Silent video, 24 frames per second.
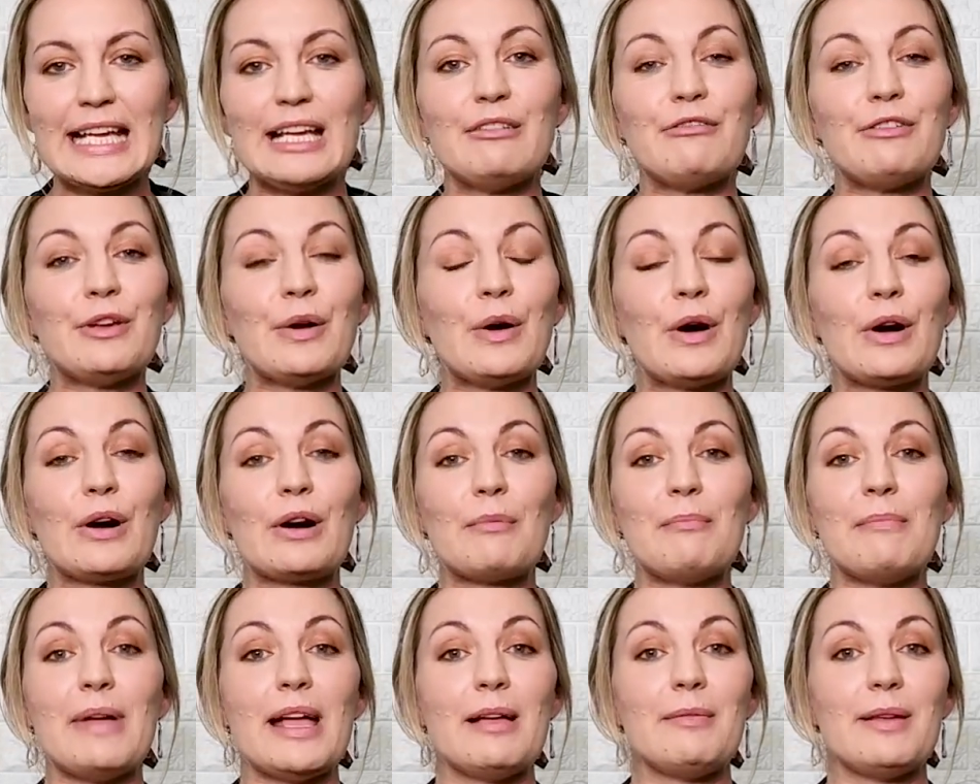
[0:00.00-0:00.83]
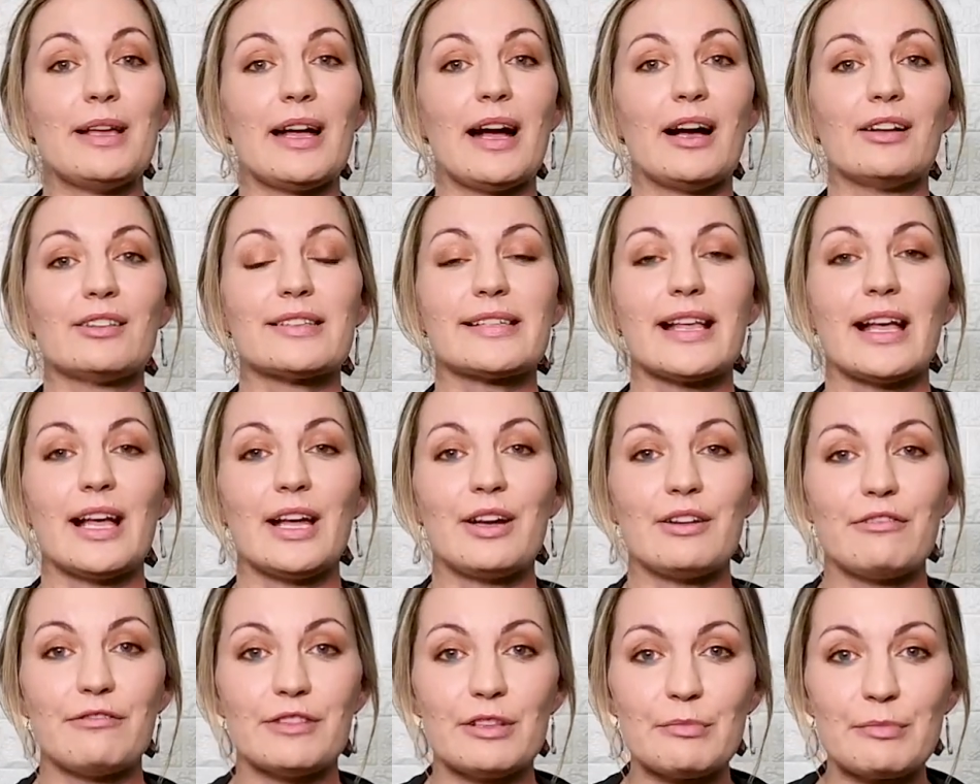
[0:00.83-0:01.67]
If you are maybe
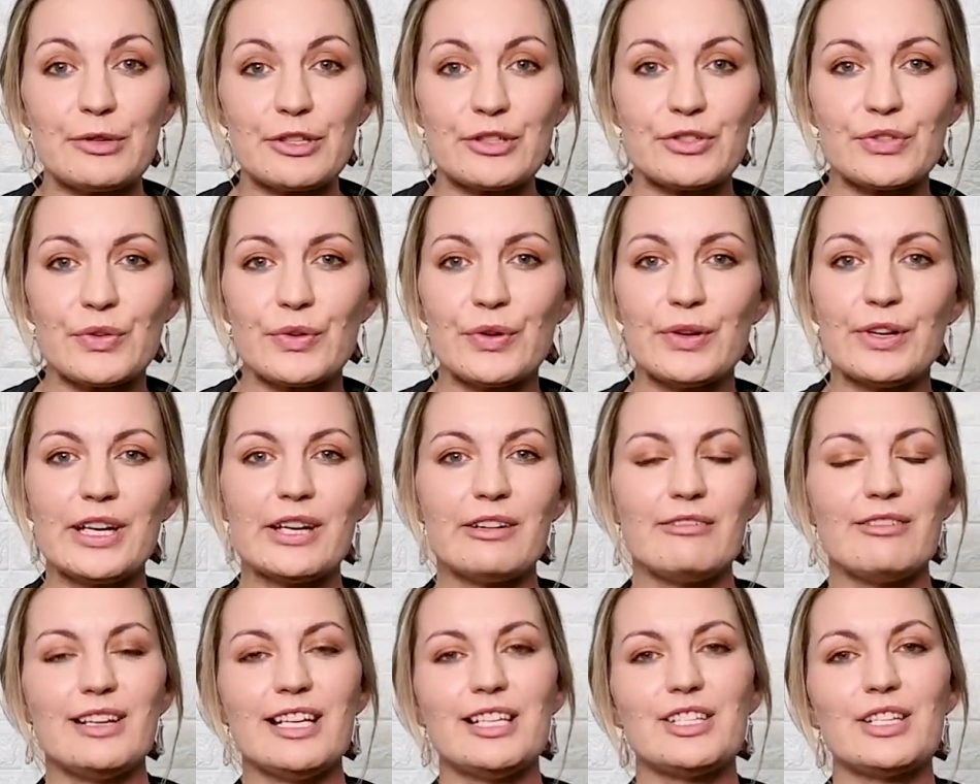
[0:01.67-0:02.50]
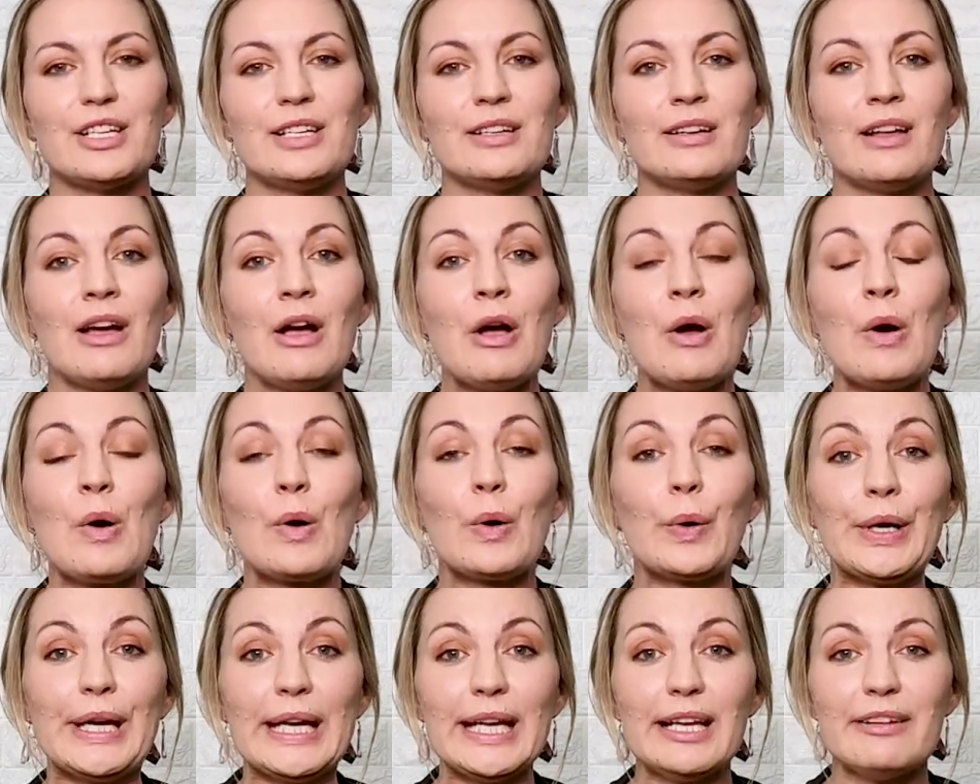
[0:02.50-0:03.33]
outside of the Pretoria region
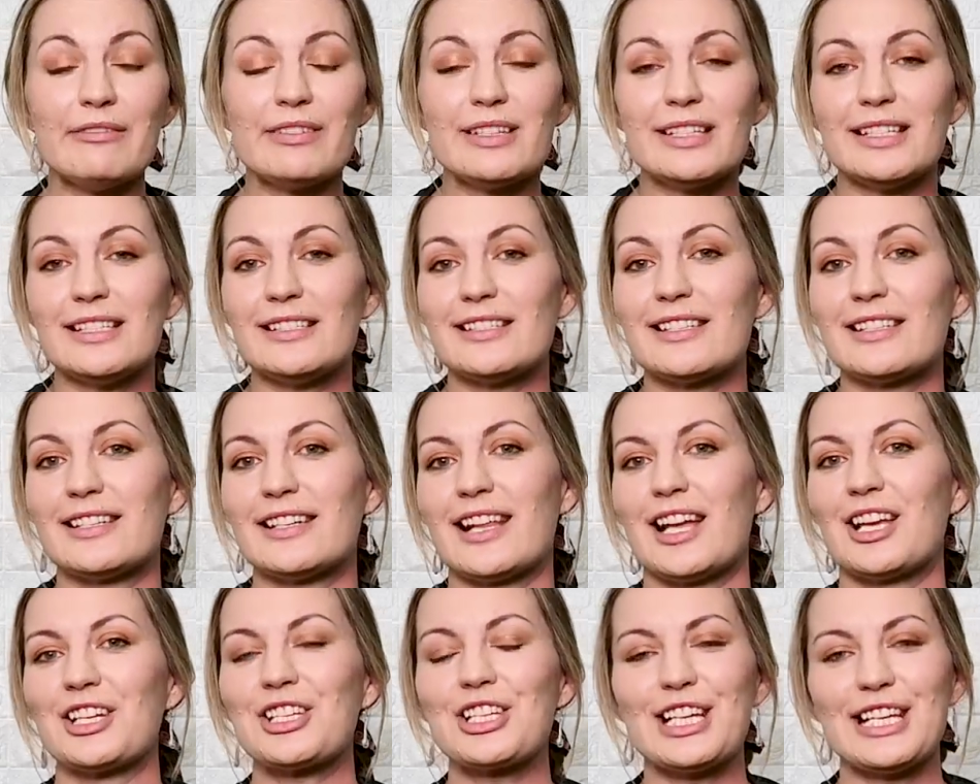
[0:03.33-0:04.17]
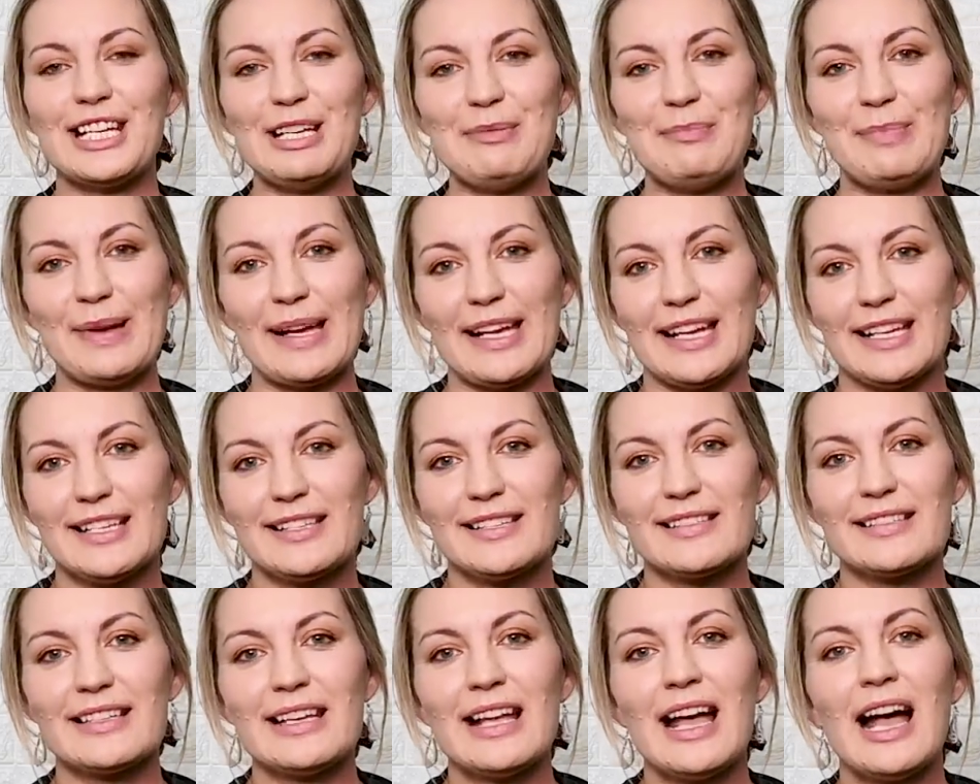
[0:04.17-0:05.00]
or even internationally based,